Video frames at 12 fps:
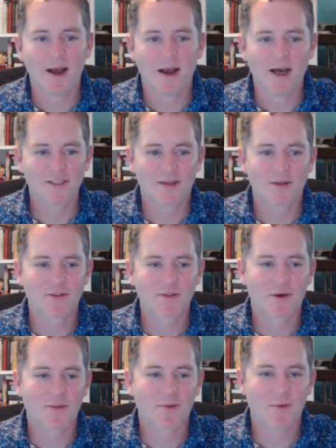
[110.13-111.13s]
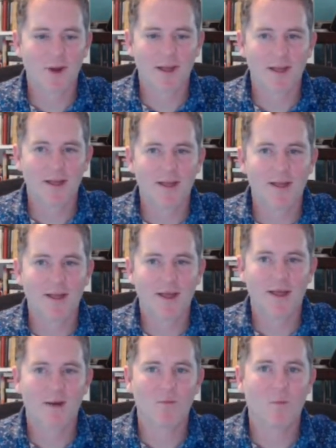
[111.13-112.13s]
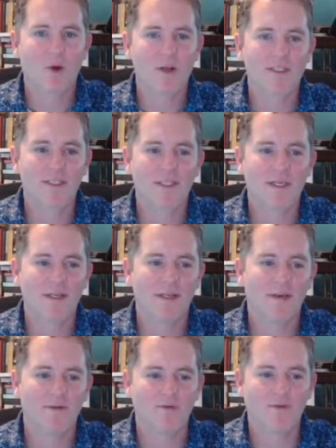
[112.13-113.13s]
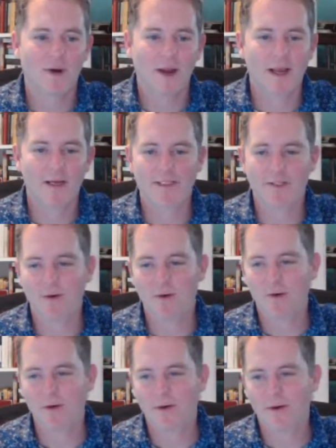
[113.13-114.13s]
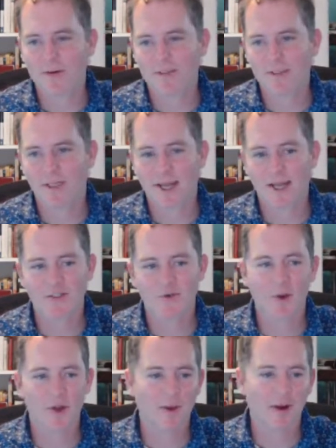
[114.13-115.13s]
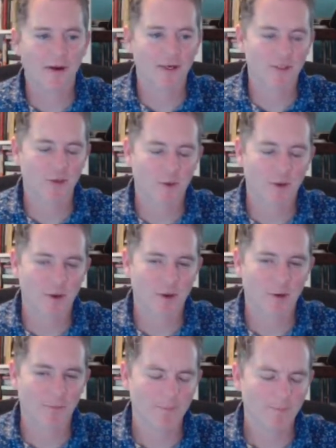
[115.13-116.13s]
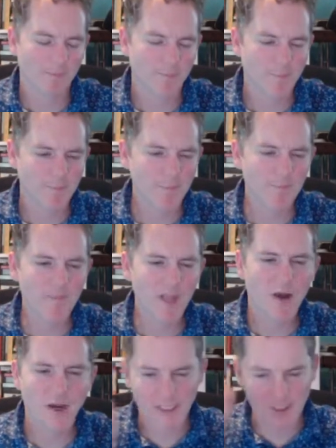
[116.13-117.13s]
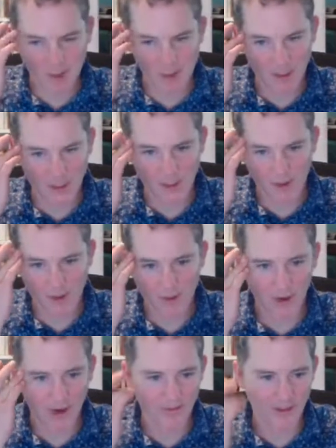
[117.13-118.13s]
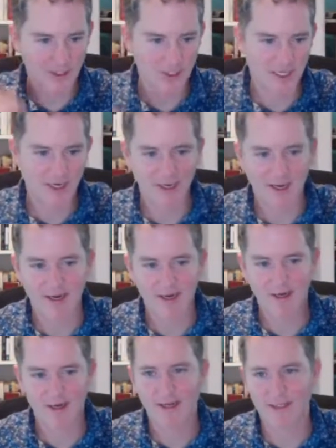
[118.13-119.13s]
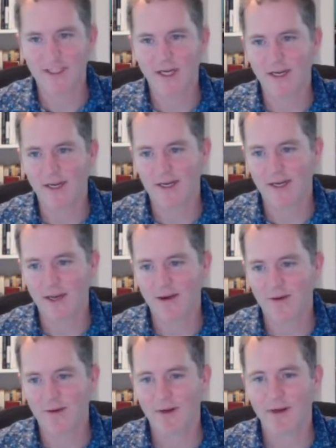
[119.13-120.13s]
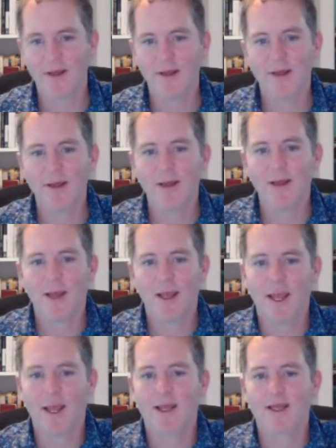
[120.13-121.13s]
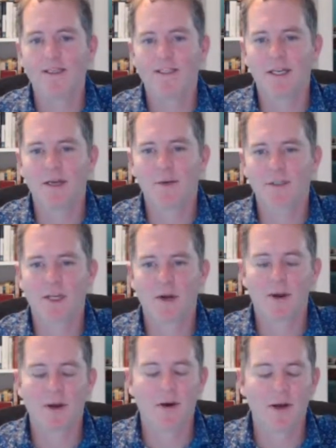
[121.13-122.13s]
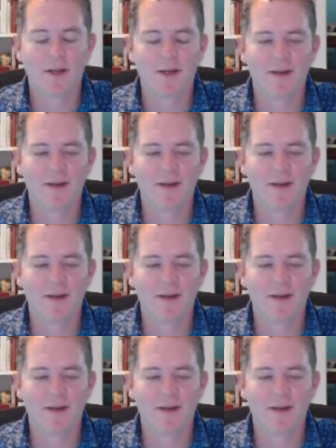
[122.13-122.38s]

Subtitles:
So those are on the way, and once the front axle / wheel bearings are rebuilt, I'll actually be able to start driving the Shady 80 and shaking it down and seeing what's going on.